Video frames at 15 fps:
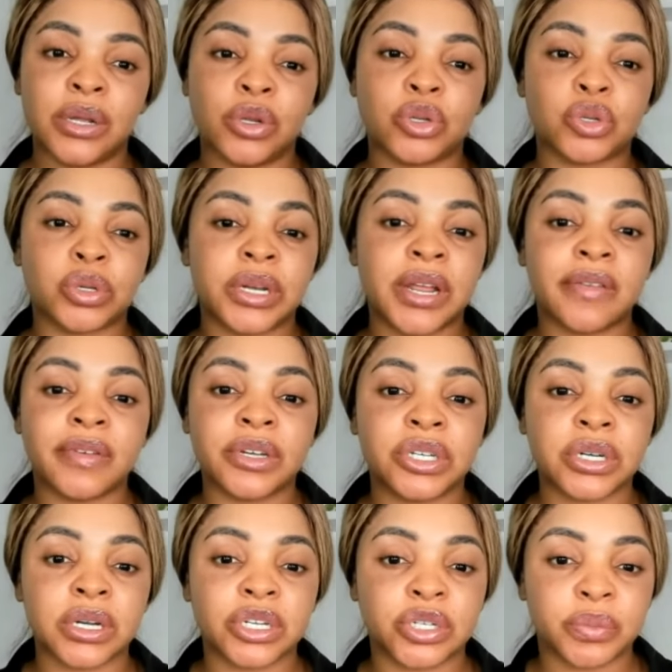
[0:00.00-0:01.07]
So never
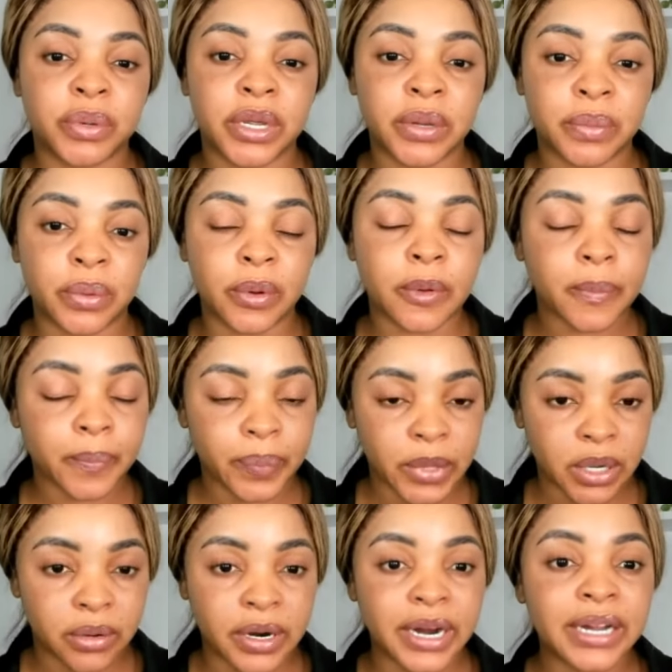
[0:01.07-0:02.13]
judge people,
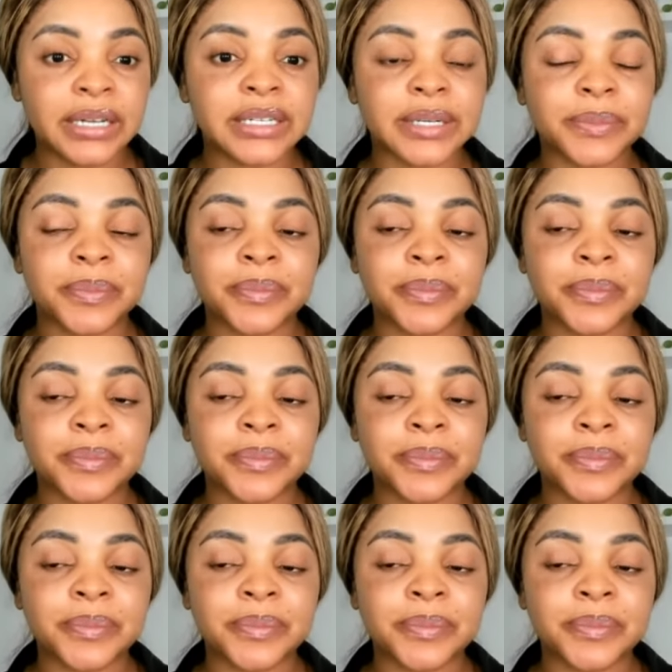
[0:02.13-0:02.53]
all right?